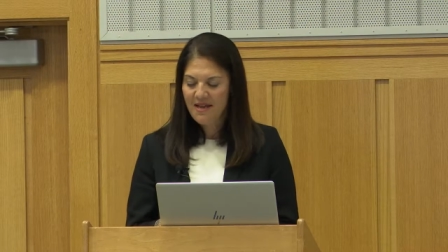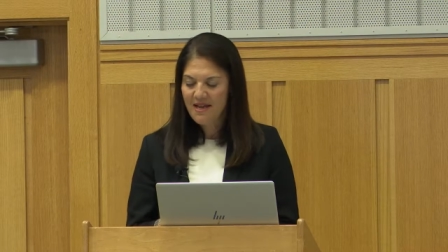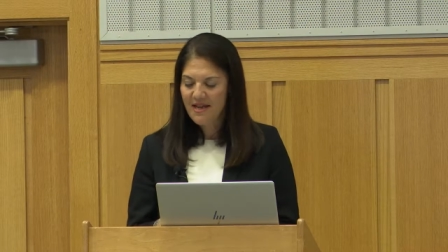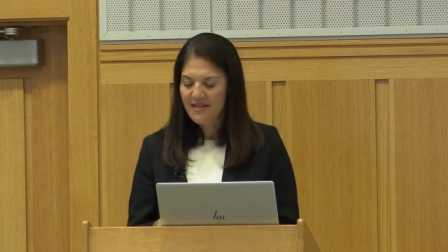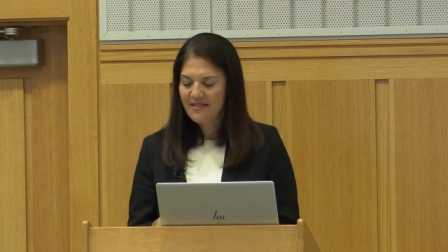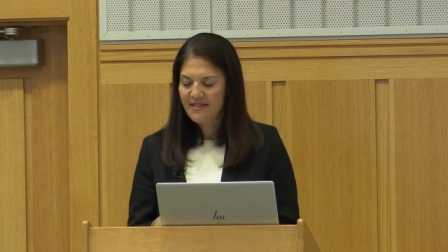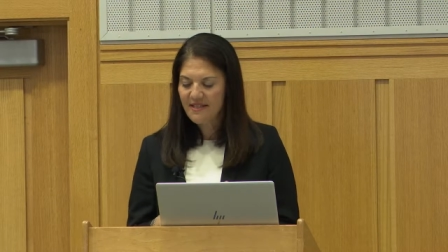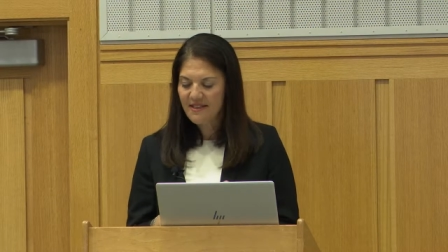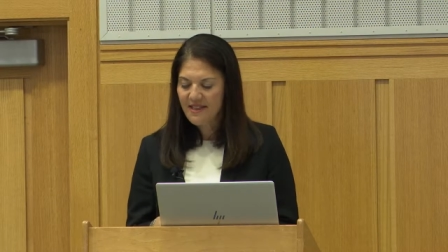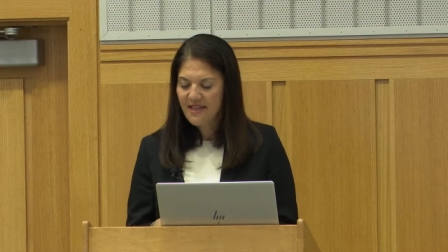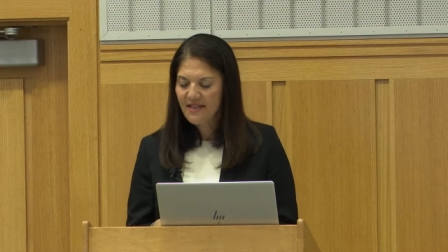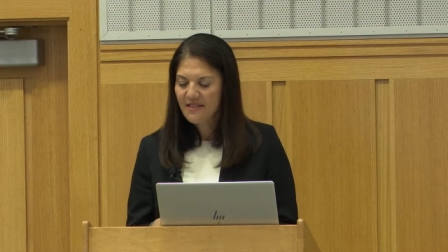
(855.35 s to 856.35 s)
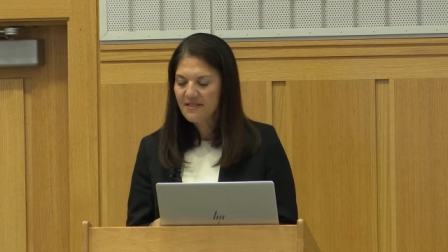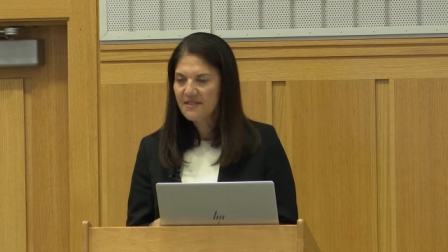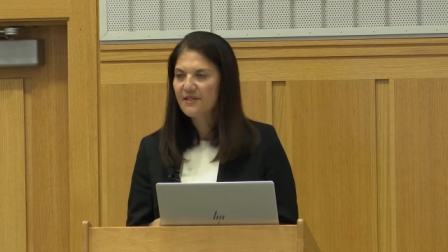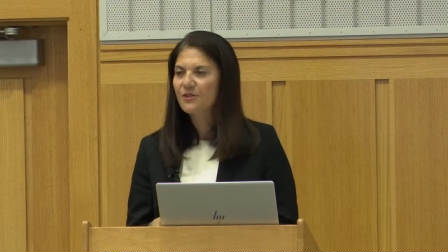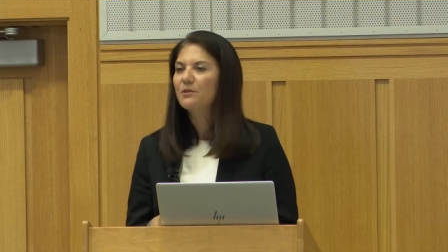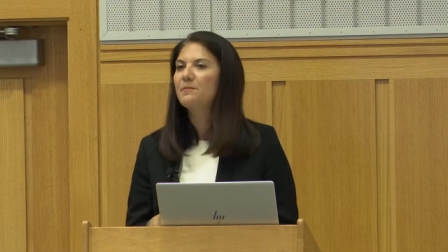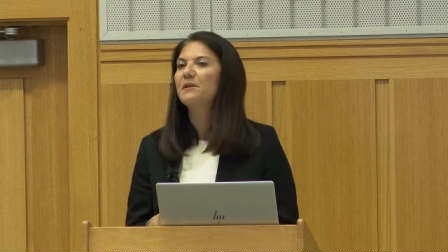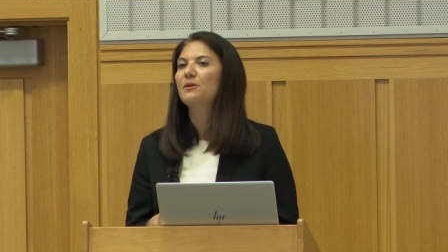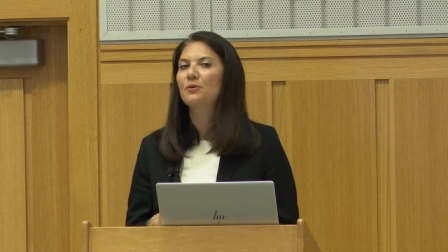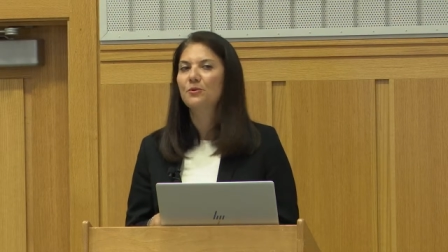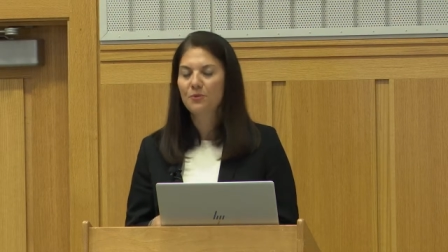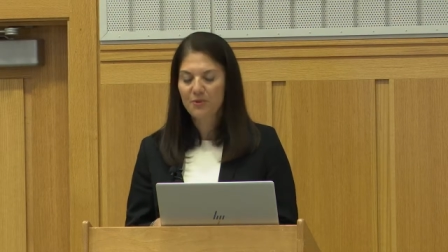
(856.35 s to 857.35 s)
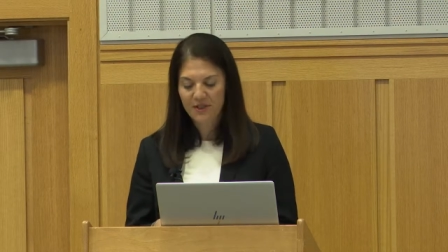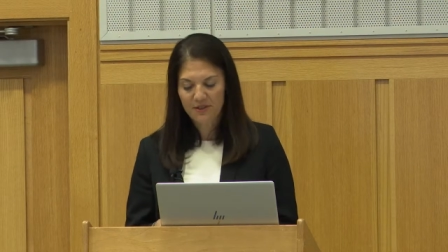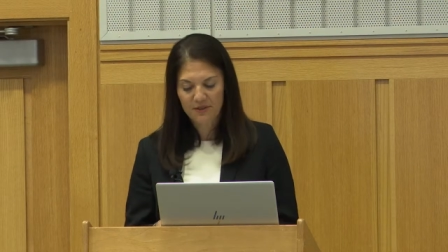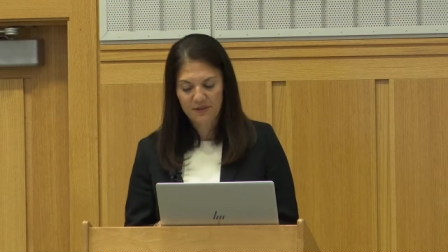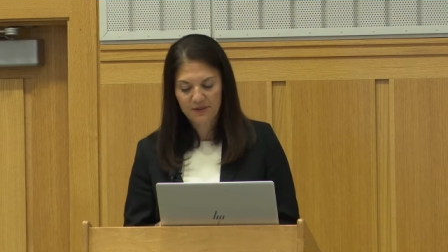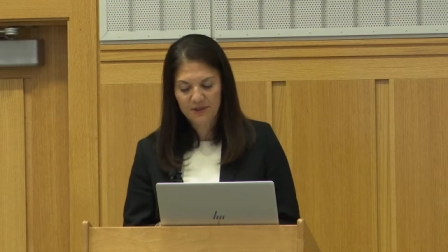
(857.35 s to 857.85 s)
as the things that could be critical